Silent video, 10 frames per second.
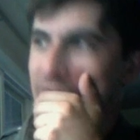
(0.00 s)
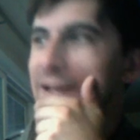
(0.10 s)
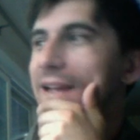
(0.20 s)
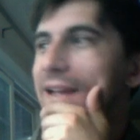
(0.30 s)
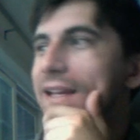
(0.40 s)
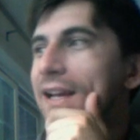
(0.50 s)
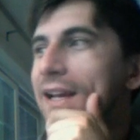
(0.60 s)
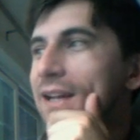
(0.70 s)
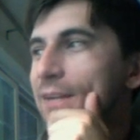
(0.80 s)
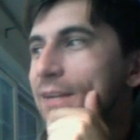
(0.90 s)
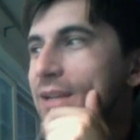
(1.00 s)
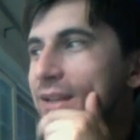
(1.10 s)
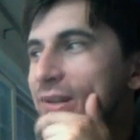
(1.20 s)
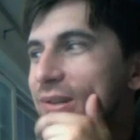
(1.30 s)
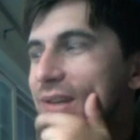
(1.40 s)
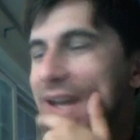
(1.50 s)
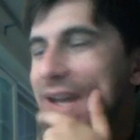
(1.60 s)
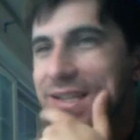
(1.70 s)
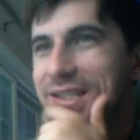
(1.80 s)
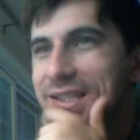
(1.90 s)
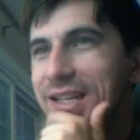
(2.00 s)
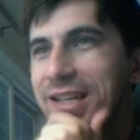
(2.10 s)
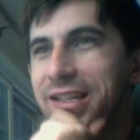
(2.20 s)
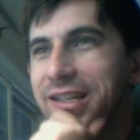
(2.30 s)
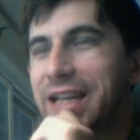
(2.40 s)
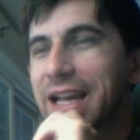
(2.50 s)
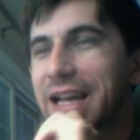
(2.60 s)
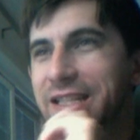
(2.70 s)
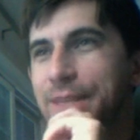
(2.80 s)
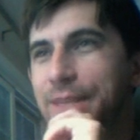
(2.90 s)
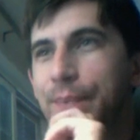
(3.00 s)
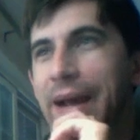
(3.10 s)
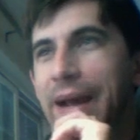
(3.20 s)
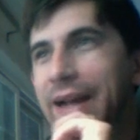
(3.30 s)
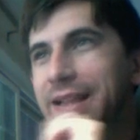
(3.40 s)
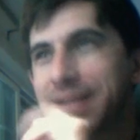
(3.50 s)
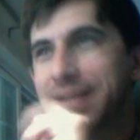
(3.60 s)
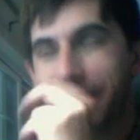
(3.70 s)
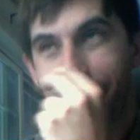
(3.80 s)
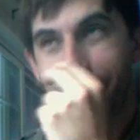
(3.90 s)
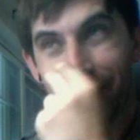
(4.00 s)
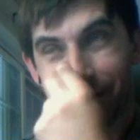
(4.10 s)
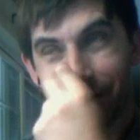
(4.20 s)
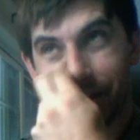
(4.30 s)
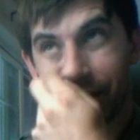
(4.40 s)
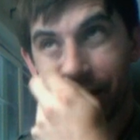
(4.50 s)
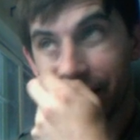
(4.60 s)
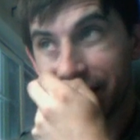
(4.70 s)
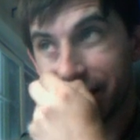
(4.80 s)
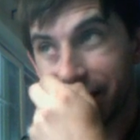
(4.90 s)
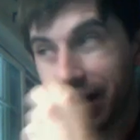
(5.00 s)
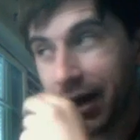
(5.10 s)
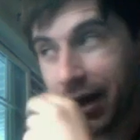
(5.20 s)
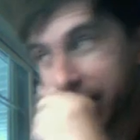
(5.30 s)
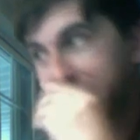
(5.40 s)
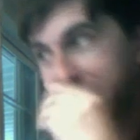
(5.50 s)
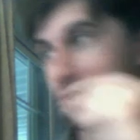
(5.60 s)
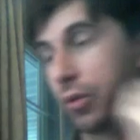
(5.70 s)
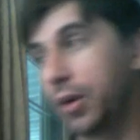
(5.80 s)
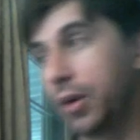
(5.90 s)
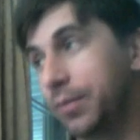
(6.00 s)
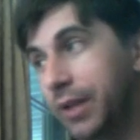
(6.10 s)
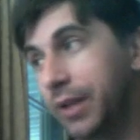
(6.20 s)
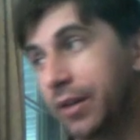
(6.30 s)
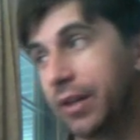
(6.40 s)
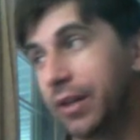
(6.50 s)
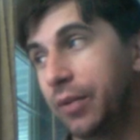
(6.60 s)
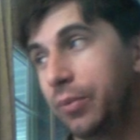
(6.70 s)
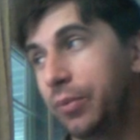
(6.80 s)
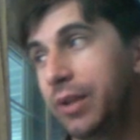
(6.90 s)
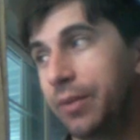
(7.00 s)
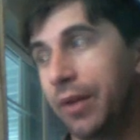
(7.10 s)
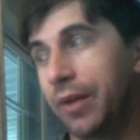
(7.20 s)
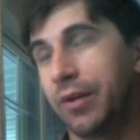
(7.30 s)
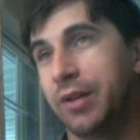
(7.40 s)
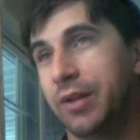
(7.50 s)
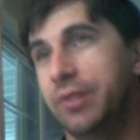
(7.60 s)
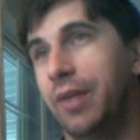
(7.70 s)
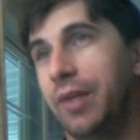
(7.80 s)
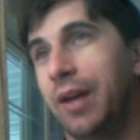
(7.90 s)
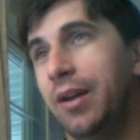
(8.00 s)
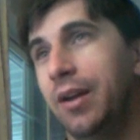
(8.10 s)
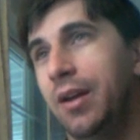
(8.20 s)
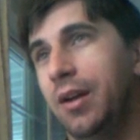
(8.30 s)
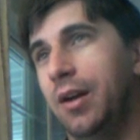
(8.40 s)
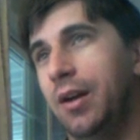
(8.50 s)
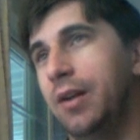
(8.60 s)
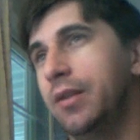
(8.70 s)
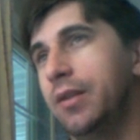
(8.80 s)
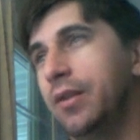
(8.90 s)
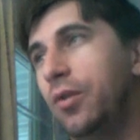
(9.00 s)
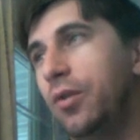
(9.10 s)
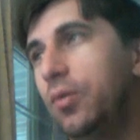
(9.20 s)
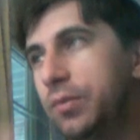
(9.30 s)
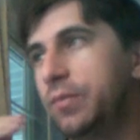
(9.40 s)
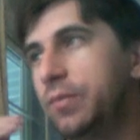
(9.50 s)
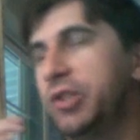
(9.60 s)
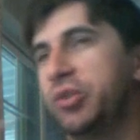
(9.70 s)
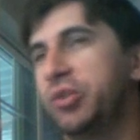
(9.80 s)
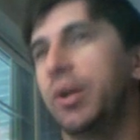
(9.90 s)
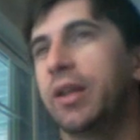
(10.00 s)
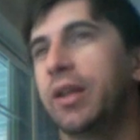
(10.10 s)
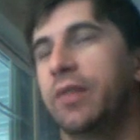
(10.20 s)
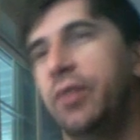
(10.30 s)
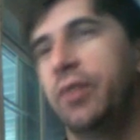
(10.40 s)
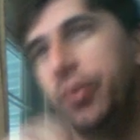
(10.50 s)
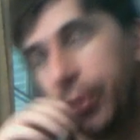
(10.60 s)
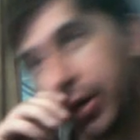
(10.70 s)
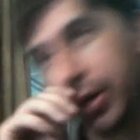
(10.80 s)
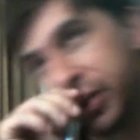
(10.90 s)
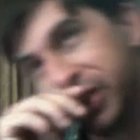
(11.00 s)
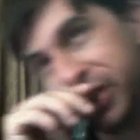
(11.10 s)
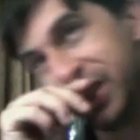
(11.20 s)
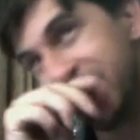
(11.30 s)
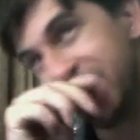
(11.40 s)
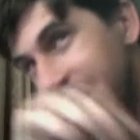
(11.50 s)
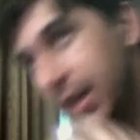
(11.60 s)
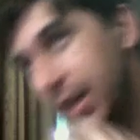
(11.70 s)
Yeah, I mean, I could cast it to int and cast it back. That's kind of ugly. That is actually incredibly ugly. I'd really rather not do that. The whole strength of enumerations is